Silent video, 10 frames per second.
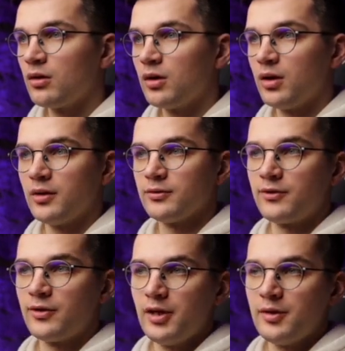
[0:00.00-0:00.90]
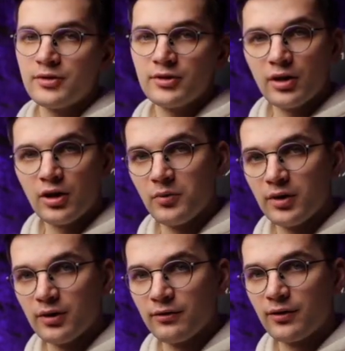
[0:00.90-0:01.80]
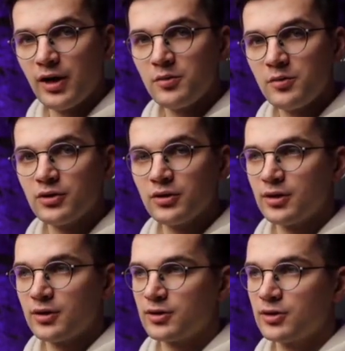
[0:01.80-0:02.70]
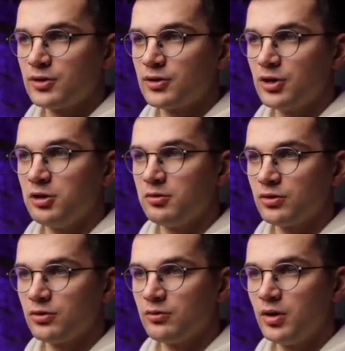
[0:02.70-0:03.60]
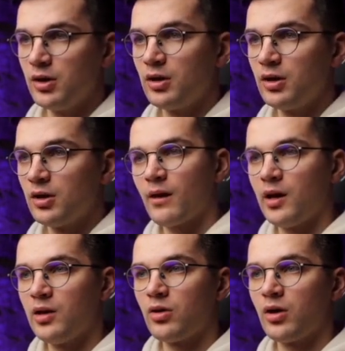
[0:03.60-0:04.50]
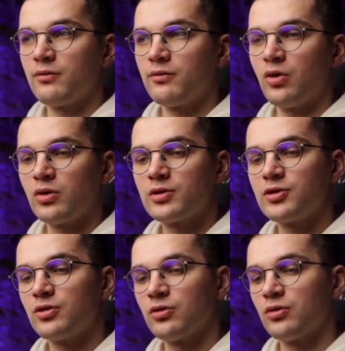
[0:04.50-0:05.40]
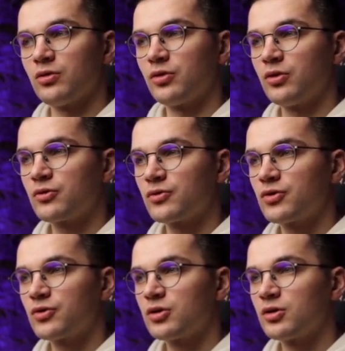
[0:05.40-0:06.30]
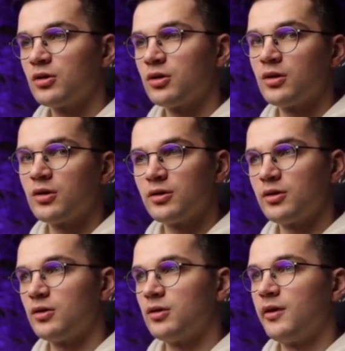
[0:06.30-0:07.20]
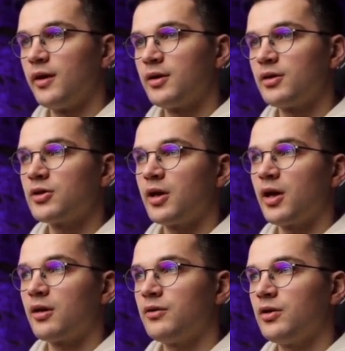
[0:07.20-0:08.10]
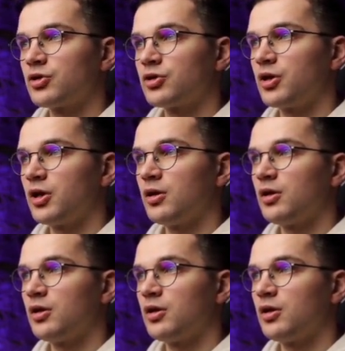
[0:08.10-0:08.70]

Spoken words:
Count frames, how many frames in this script should be, and you have tokens to use these AI features here.